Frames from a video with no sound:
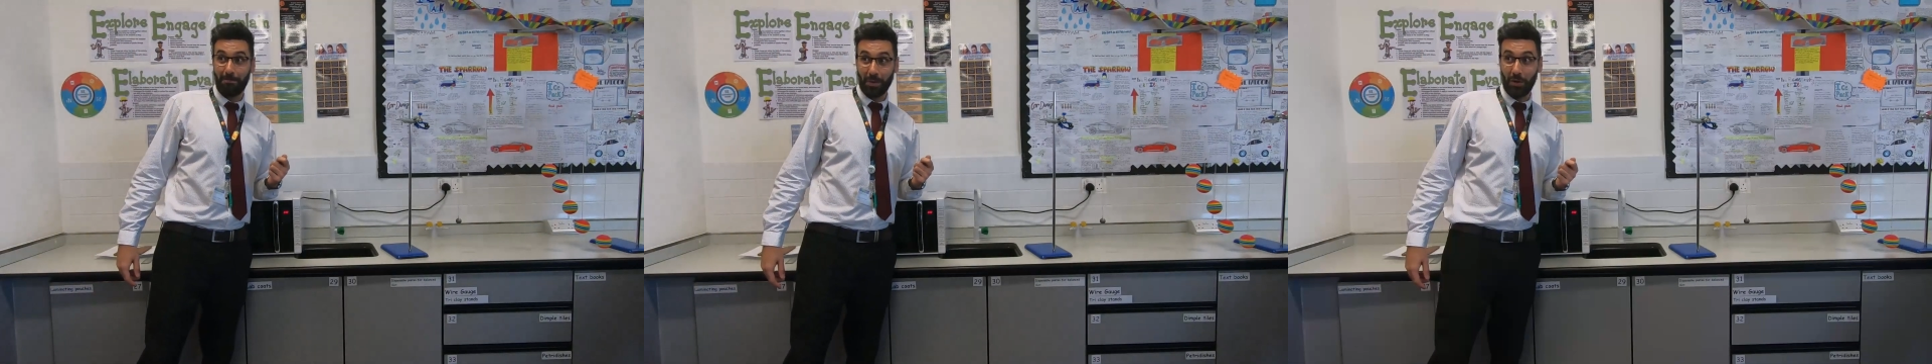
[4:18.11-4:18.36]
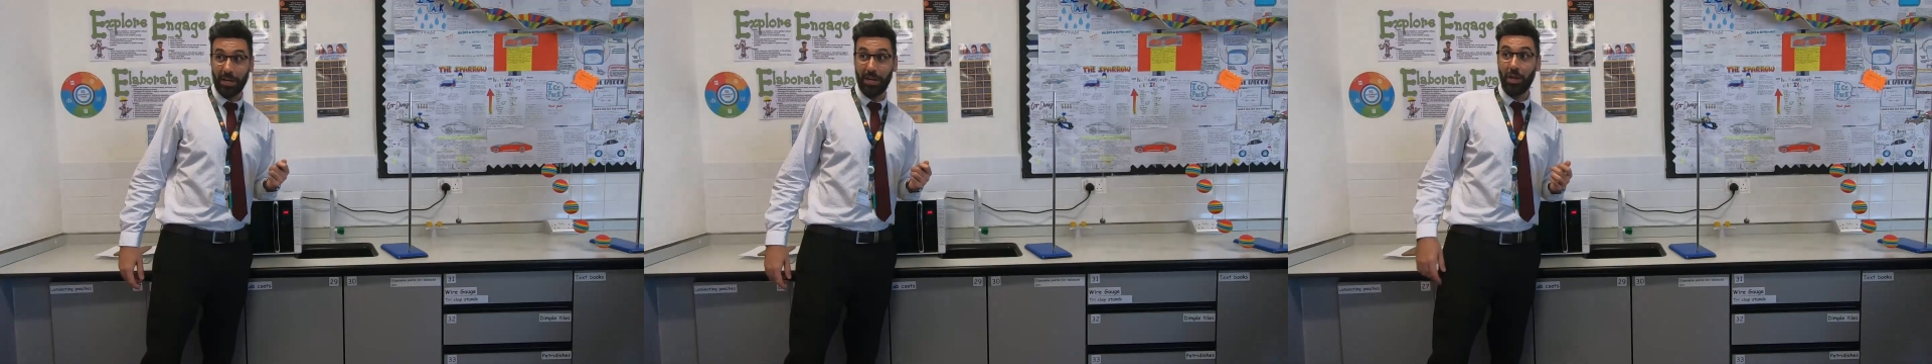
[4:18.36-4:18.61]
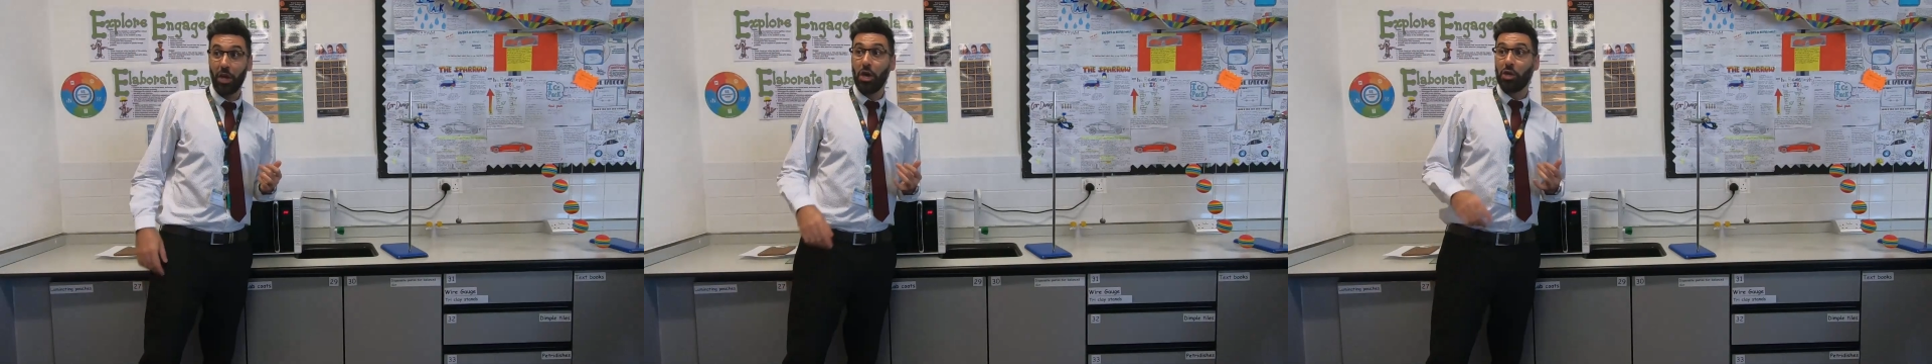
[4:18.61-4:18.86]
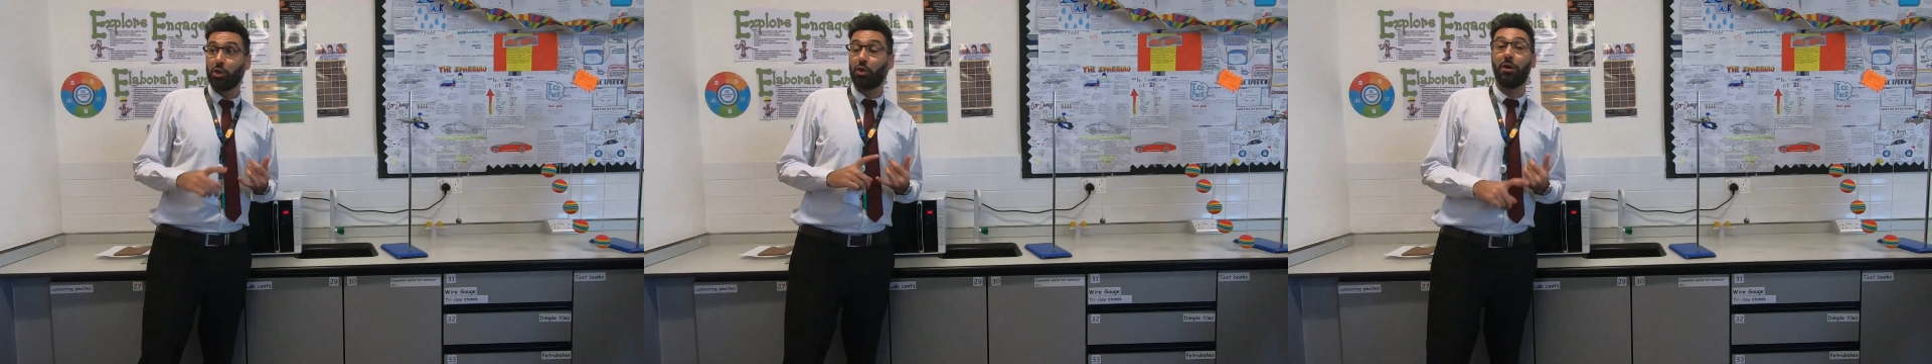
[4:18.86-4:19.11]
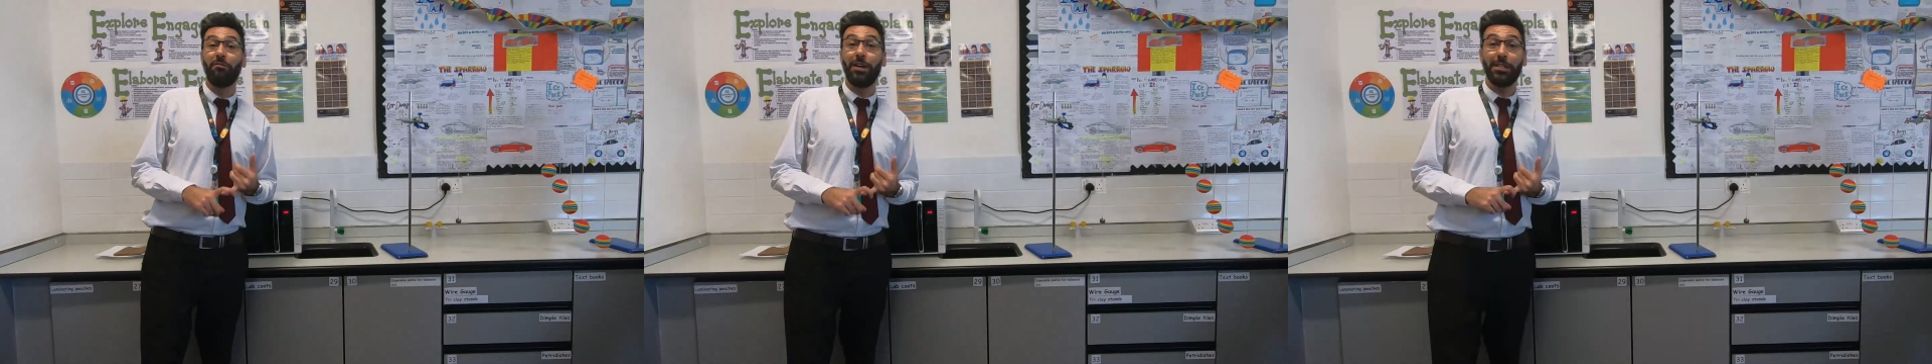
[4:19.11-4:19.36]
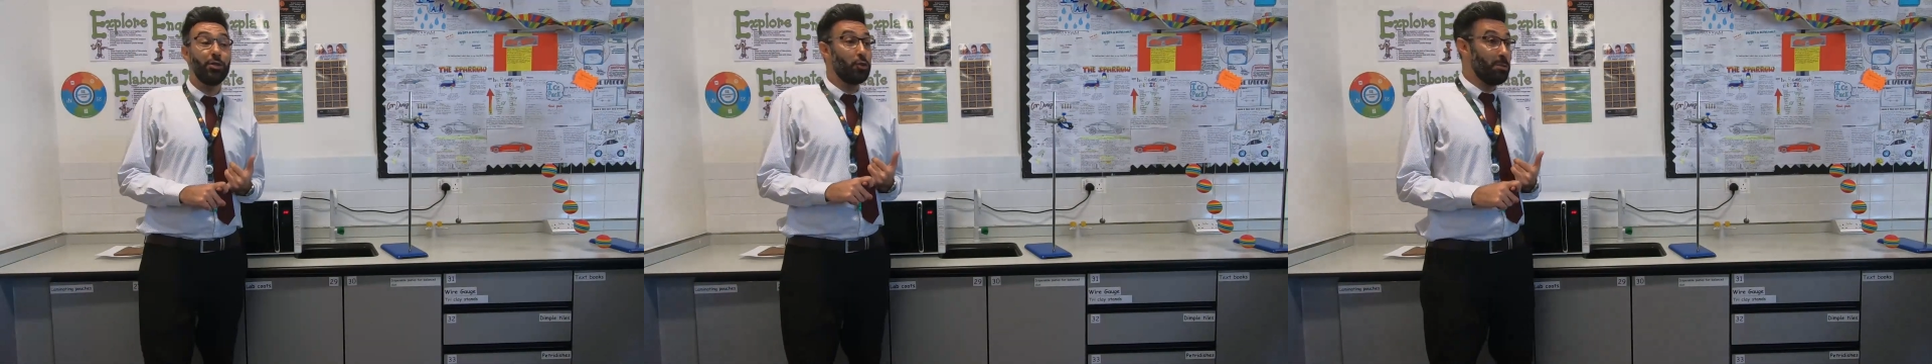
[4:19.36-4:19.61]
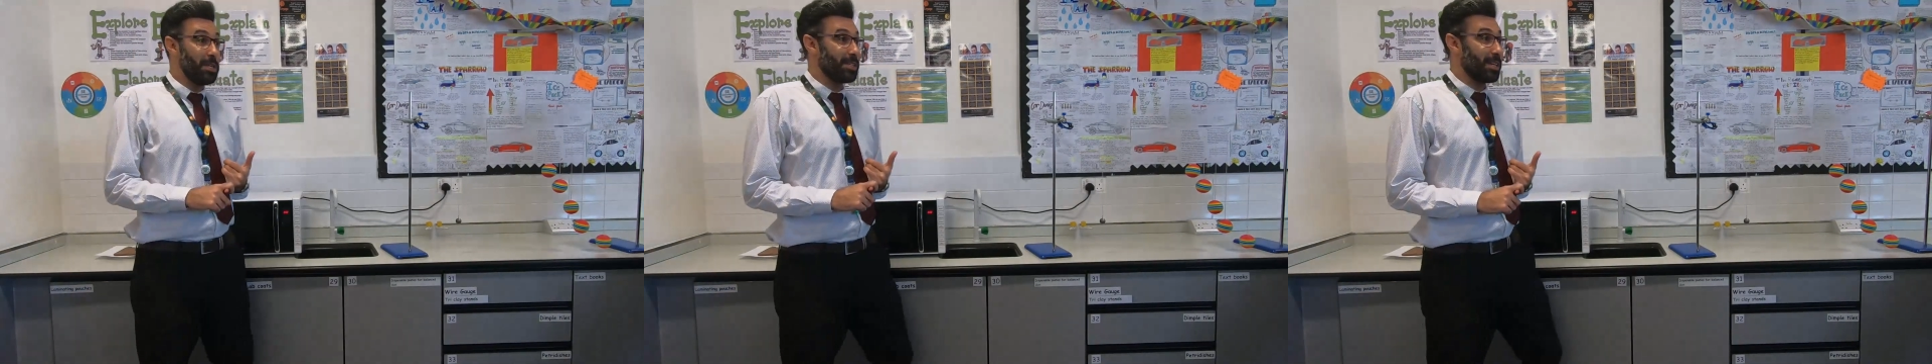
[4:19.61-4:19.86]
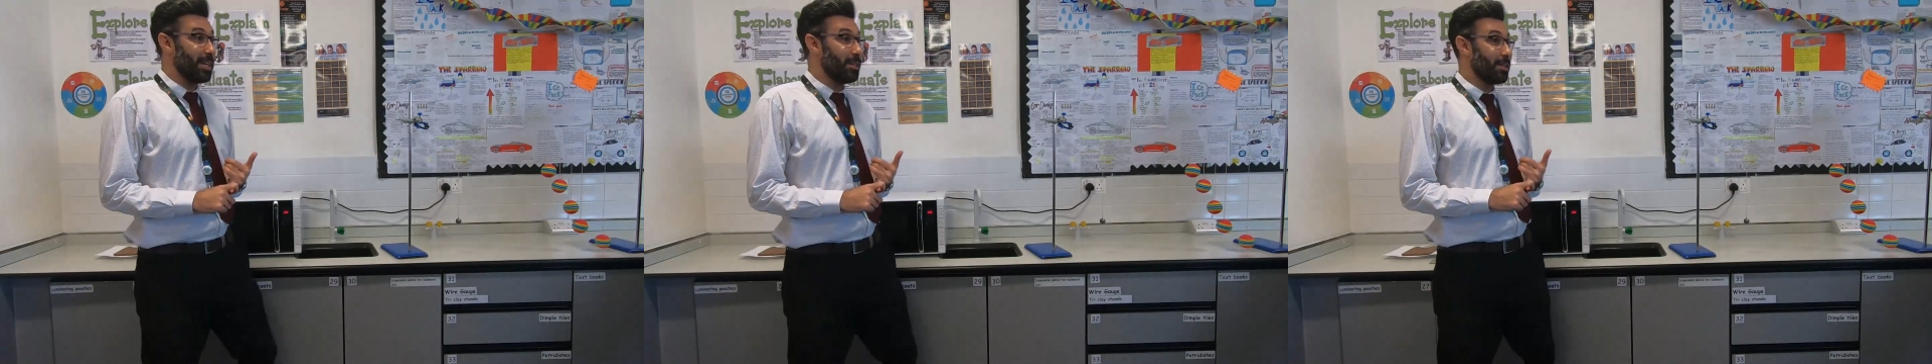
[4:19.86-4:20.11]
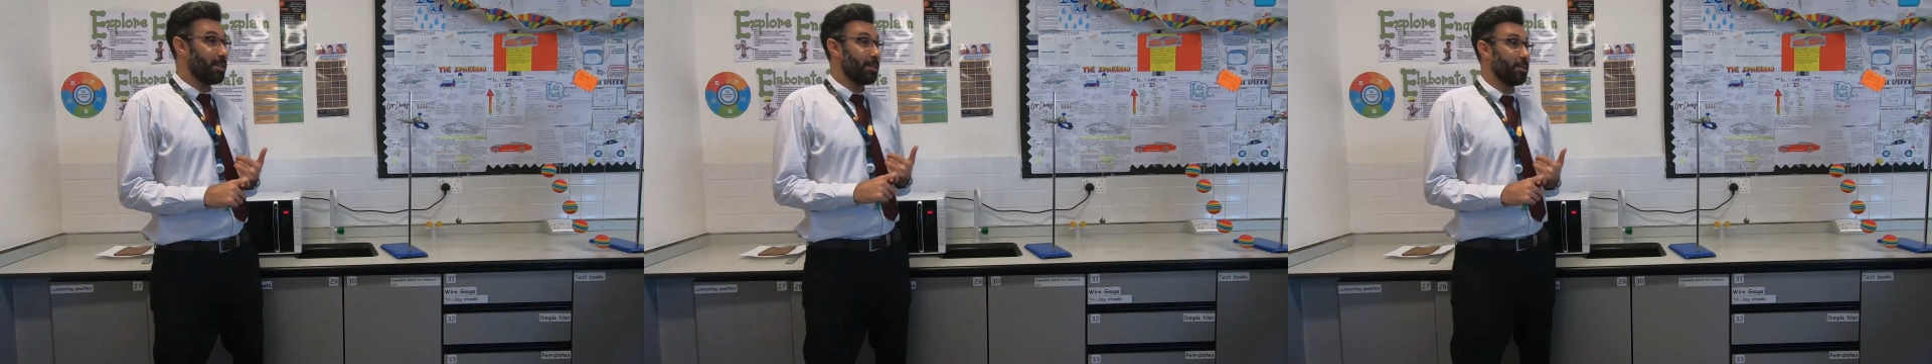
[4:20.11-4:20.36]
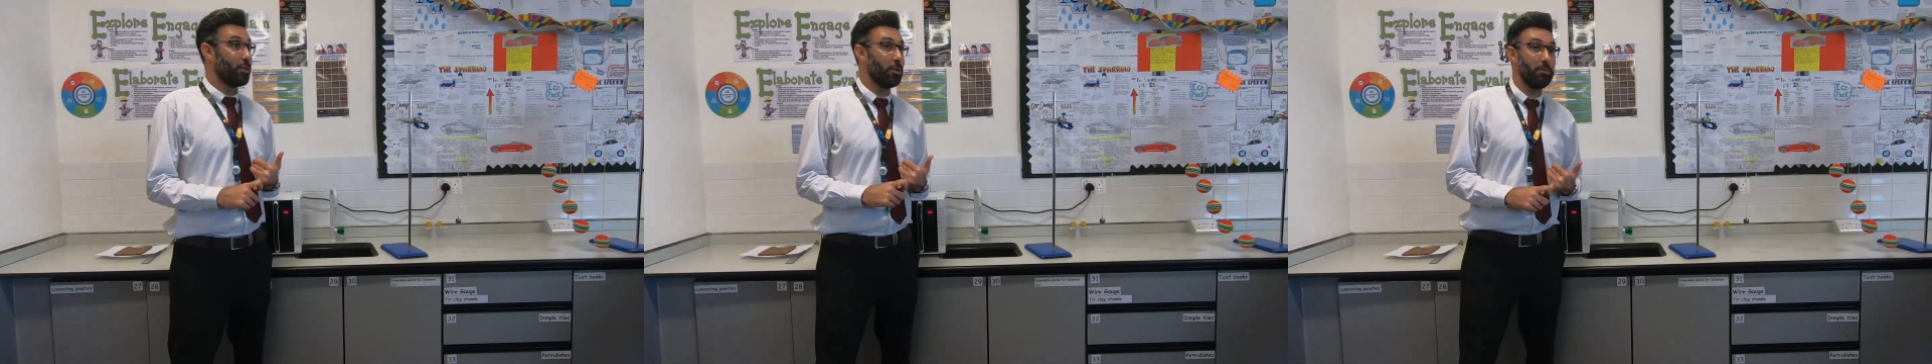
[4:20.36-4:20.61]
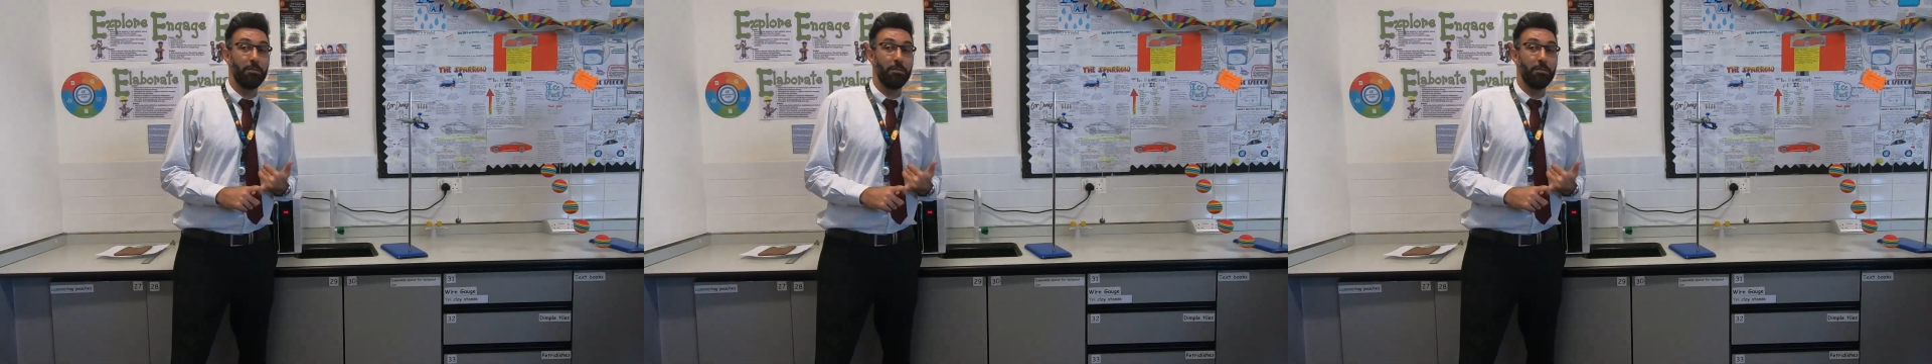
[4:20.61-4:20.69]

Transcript: Okay, so you convert it to meter. To